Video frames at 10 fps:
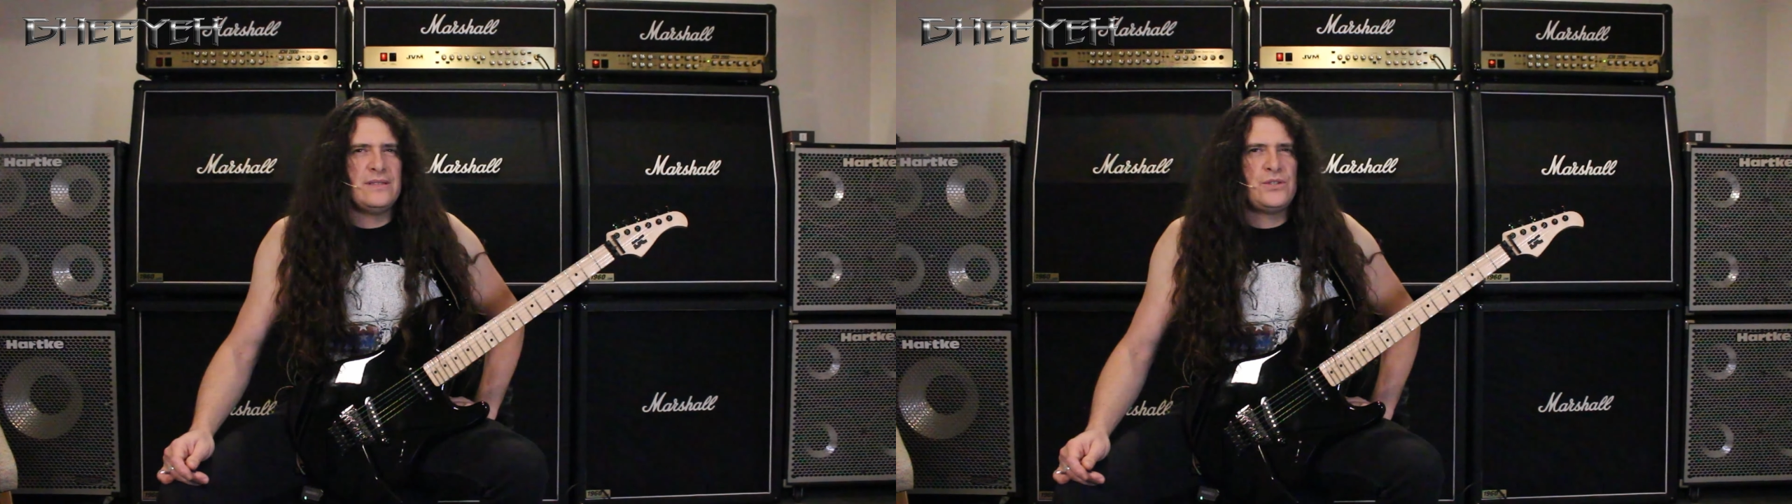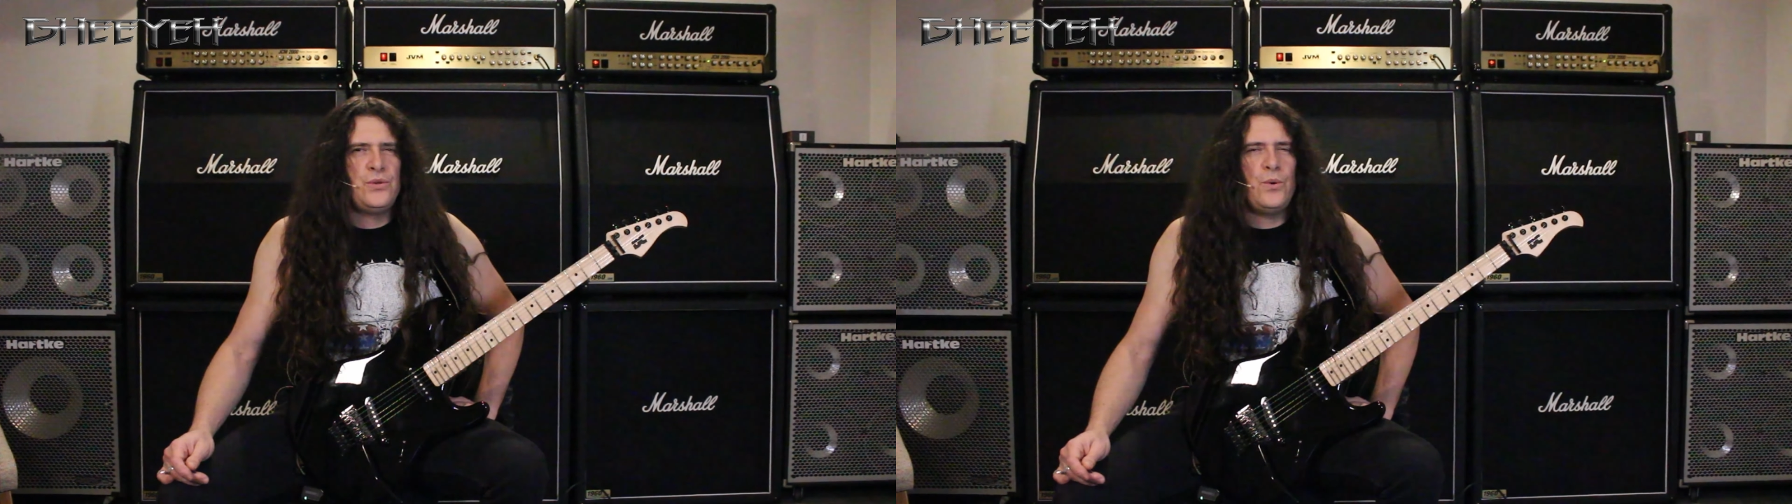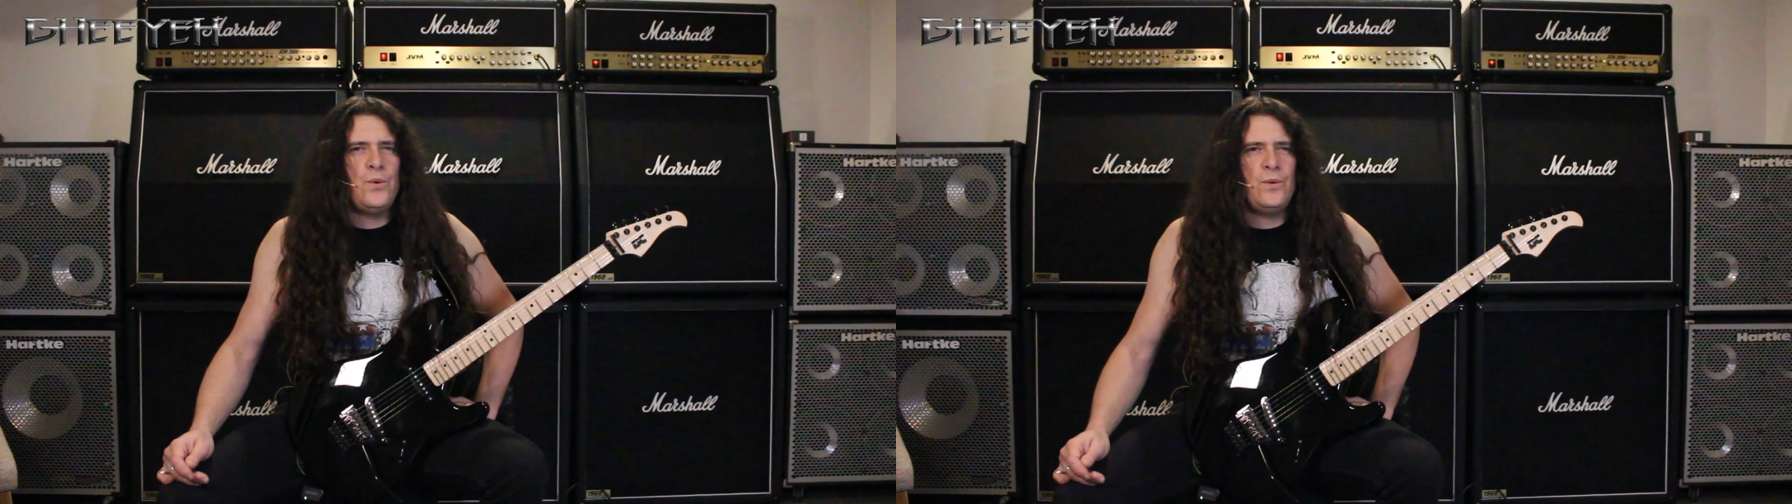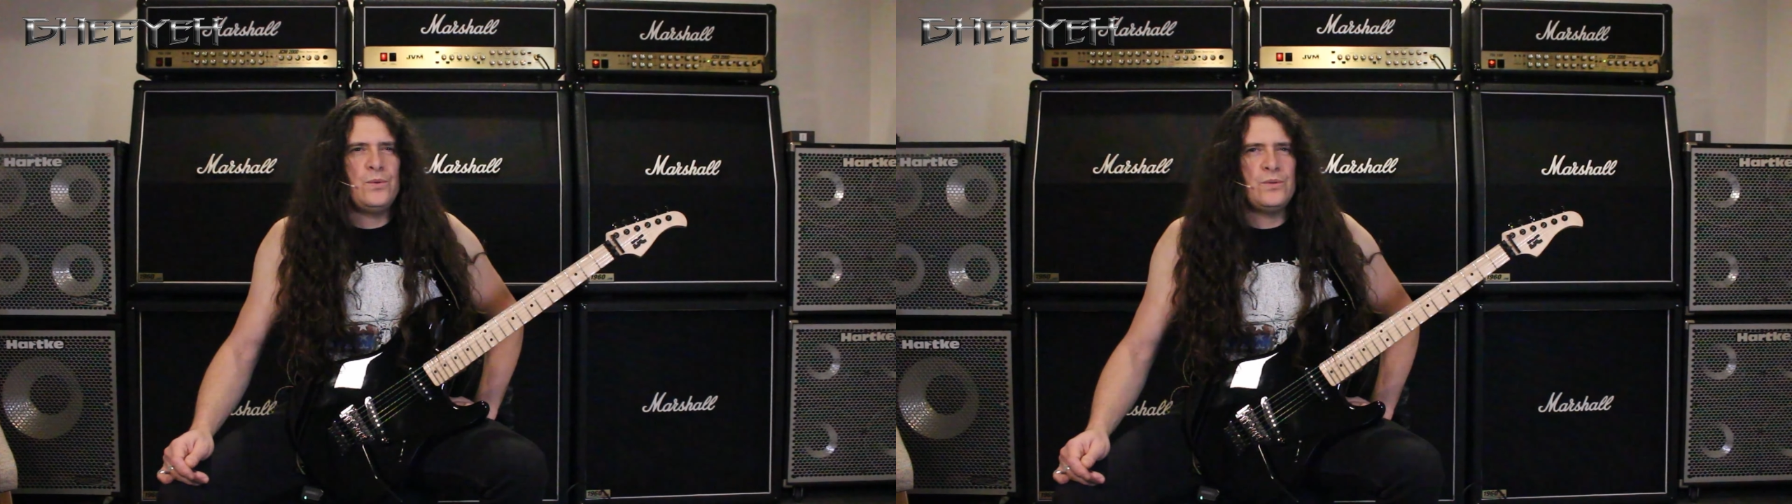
too